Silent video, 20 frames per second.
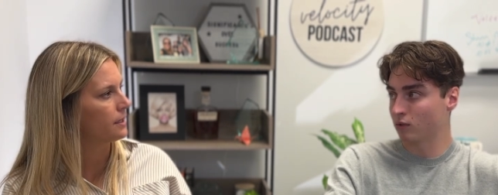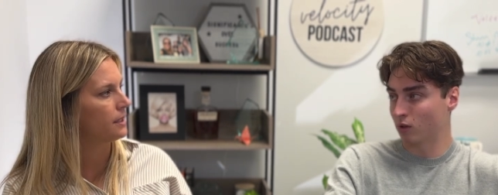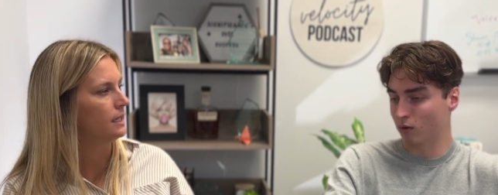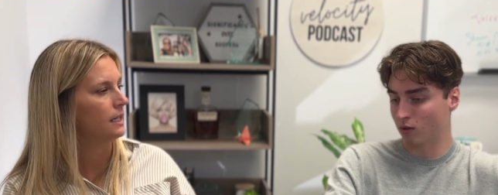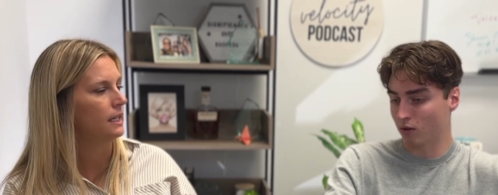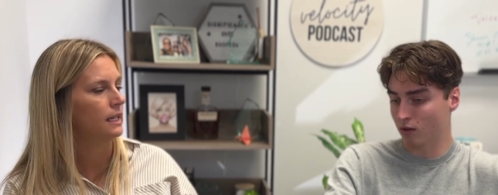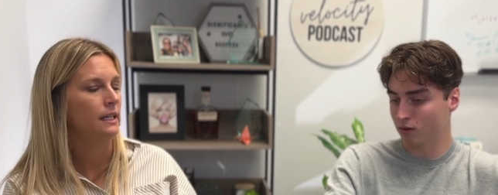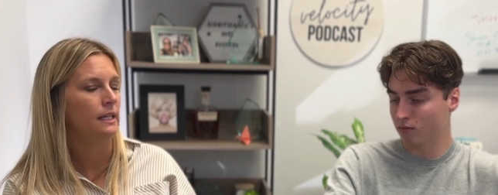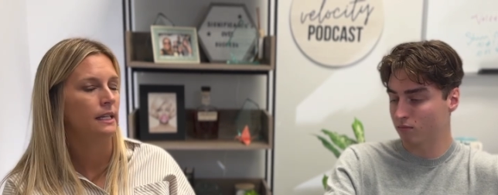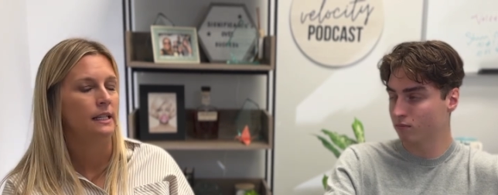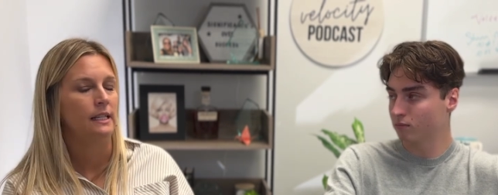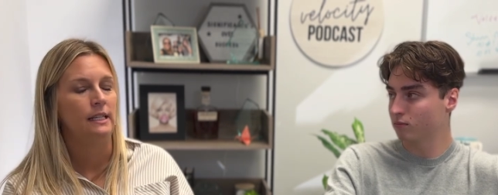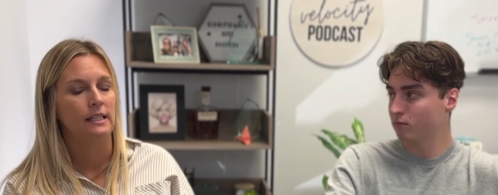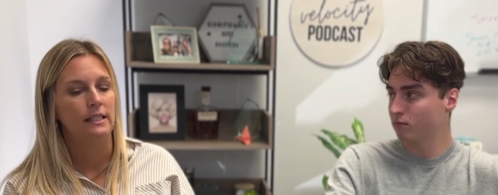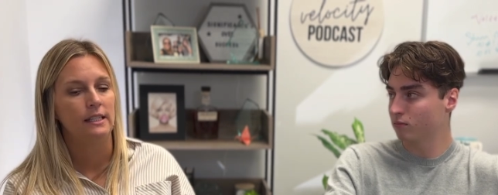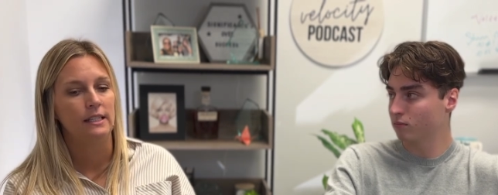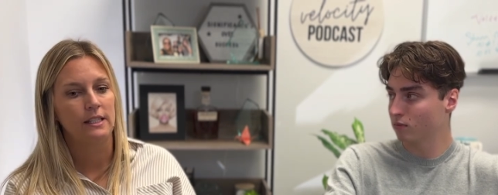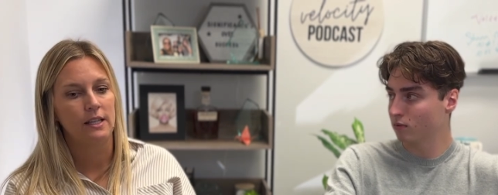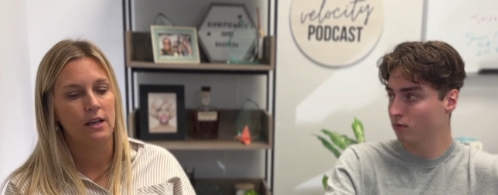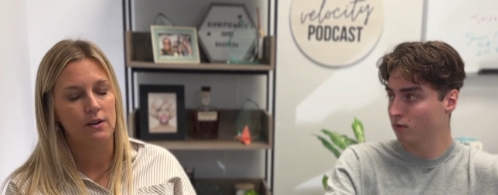Speaker 1: Totally.
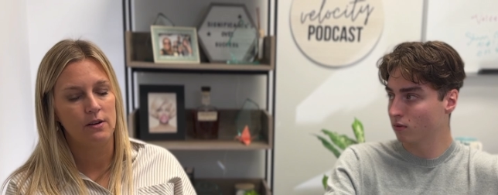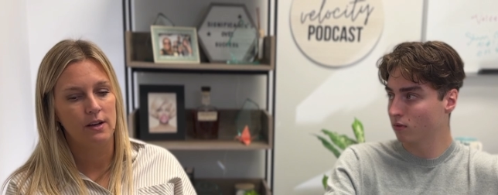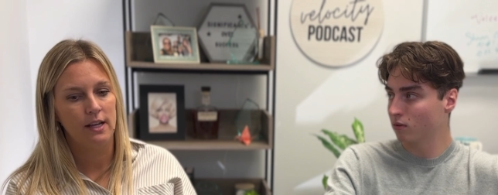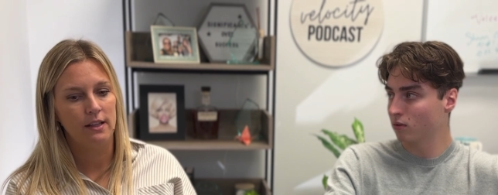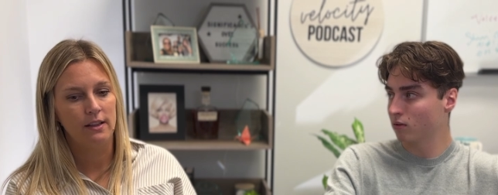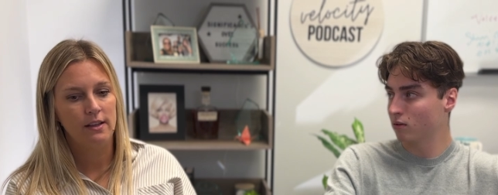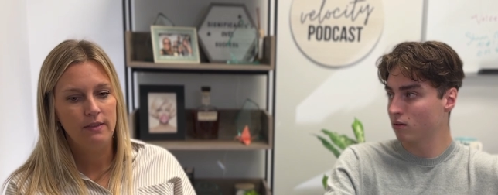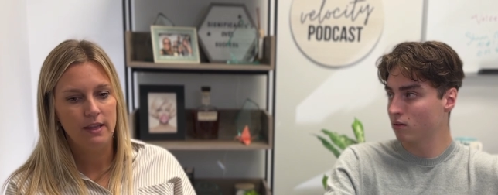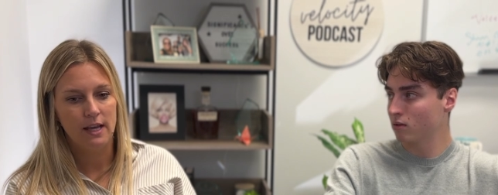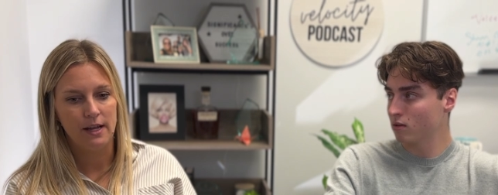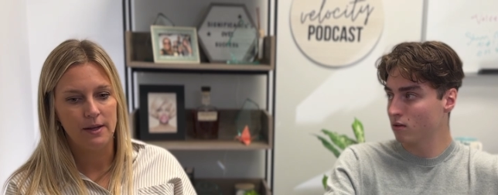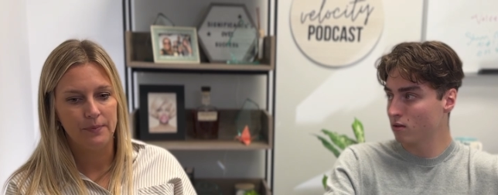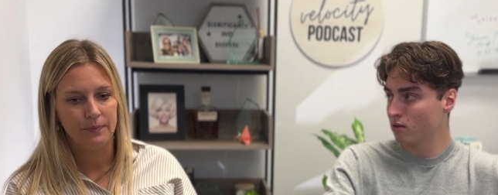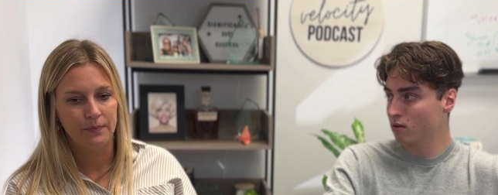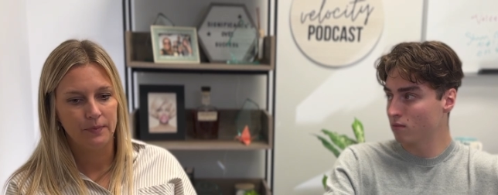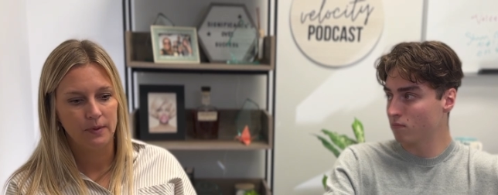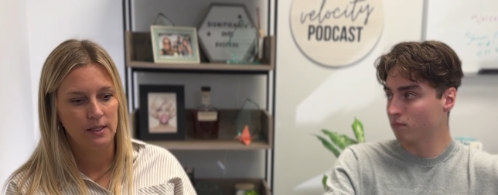So I love that.